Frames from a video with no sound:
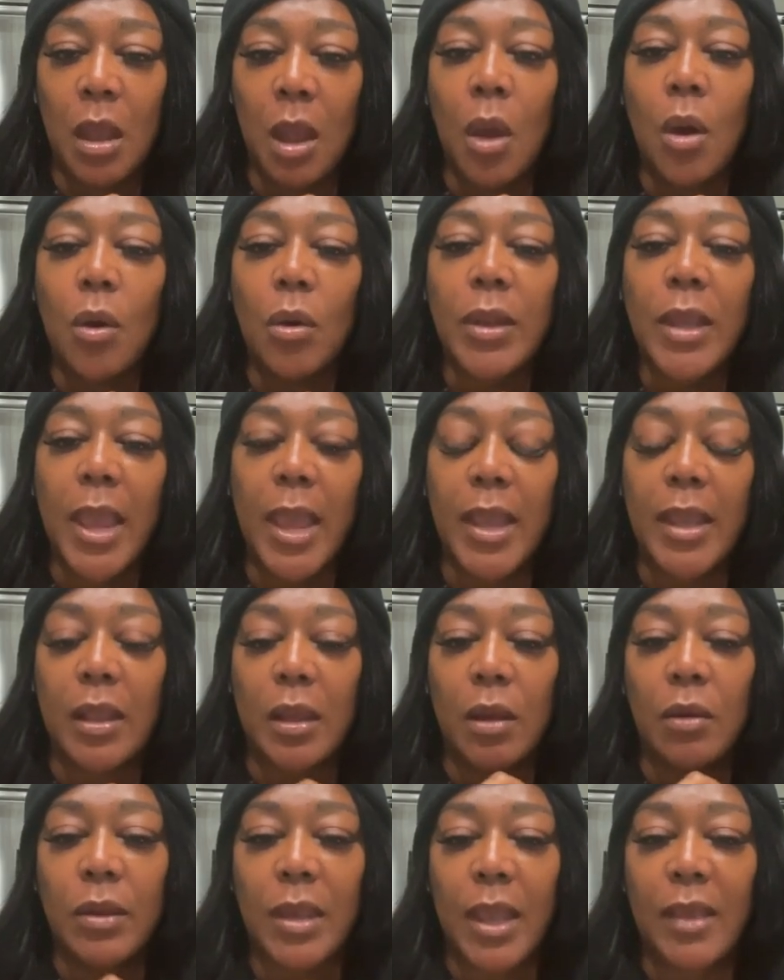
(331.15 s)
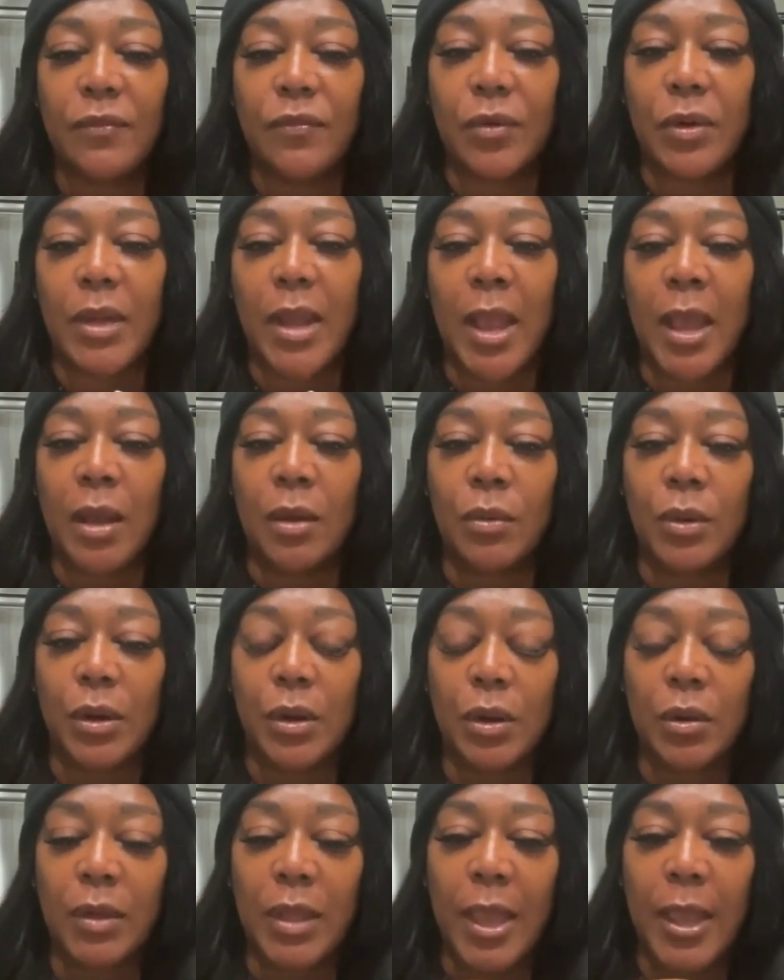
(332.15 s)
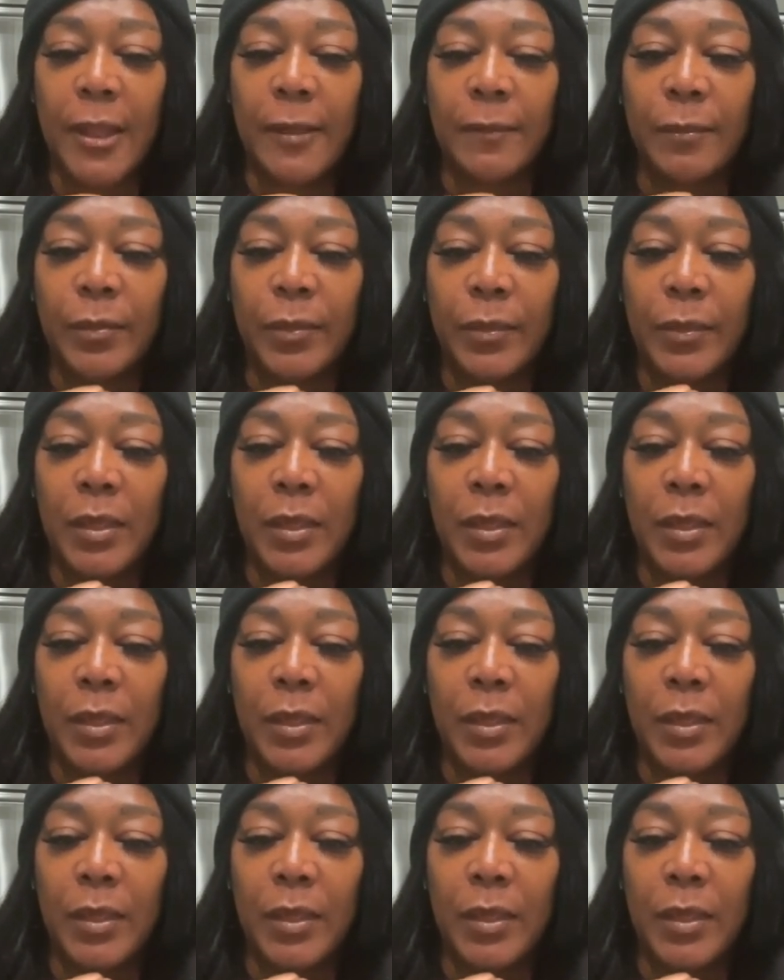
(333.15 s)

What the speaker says: Oh, okay, for an hour, okay.